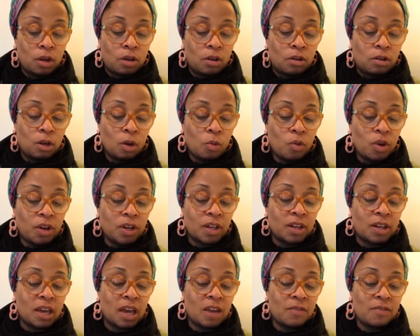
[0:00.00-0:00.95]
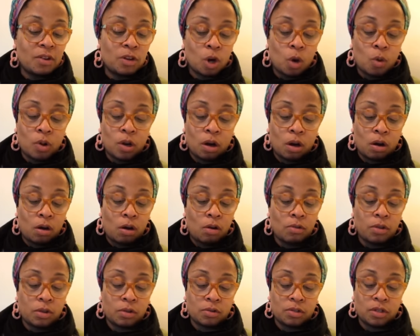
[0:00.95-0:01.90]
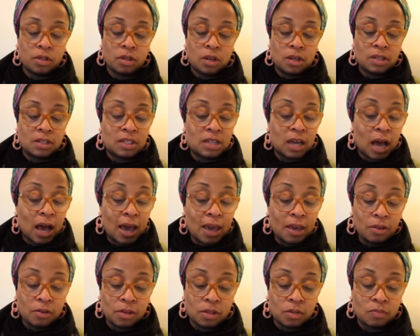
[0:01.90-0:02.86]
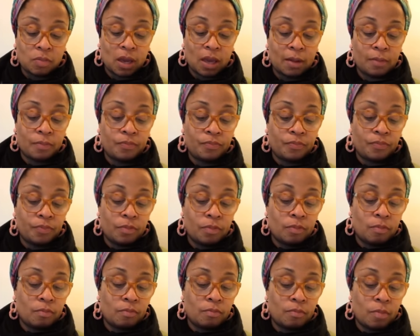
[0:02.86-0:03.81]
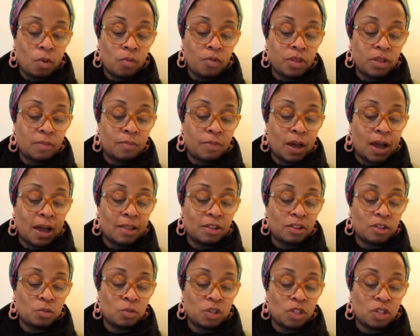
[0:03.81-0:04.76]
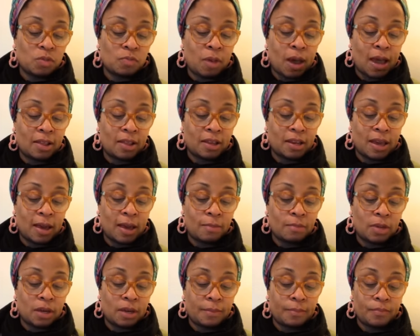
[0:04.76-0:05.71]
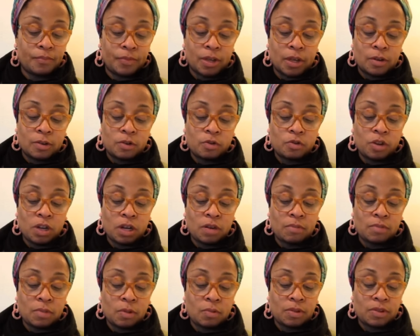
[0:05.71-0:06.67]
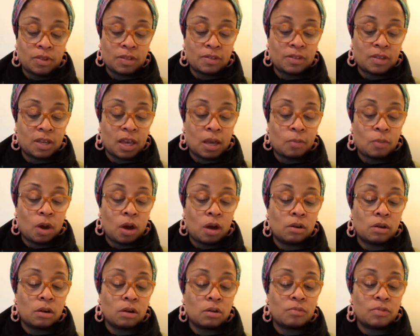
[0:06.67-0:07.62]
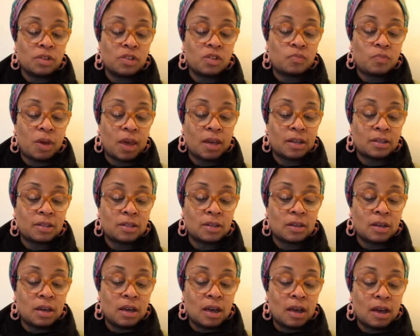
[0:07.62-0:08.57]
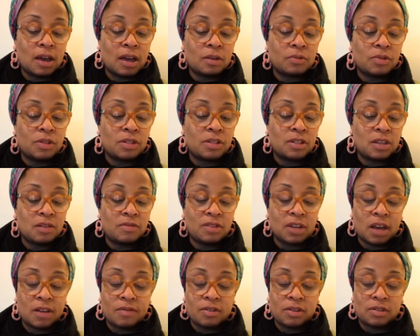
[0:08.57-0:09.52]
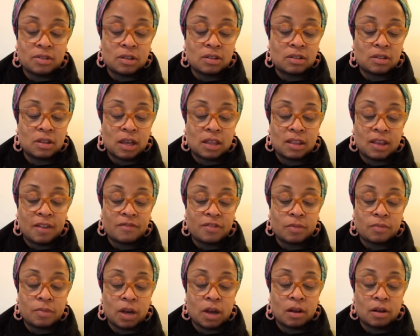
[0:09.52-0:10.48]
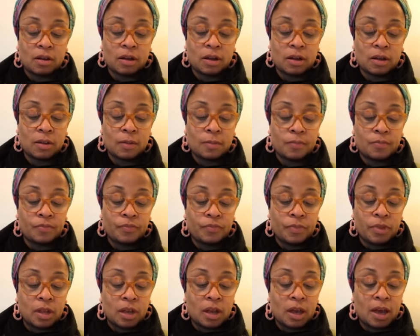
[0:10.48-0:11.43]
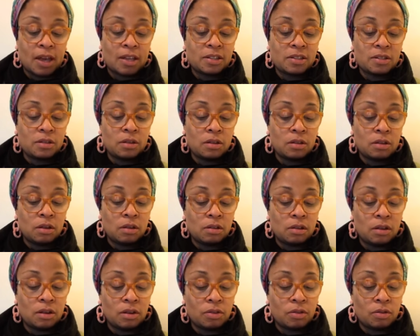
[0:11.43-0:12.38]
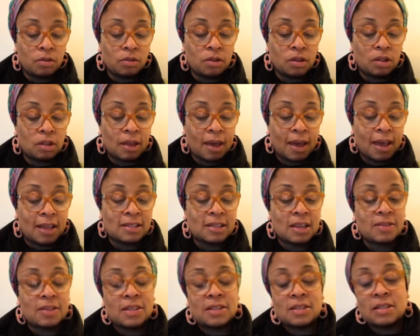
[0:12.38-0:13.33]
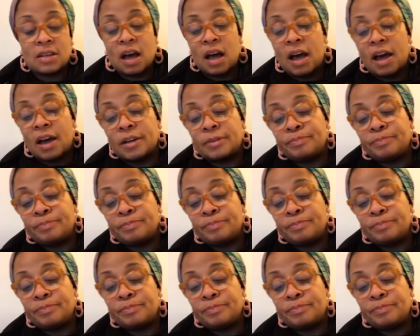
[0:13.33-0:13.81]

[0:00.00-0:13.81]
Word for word: no one could ever know what all those dials meant. Both of the pilots were smiling at me, treating me with the same honor and respect I had received ever since I left America. I stood there looking through the glass at the sky